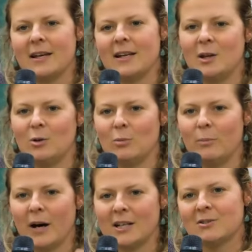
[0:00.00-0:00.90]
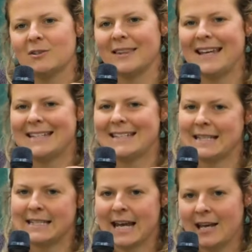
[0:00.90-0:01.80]
and he'll bite her on the end of
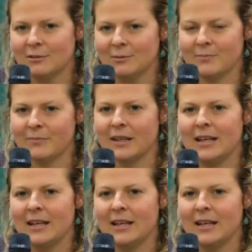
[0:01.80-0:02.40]
the tail.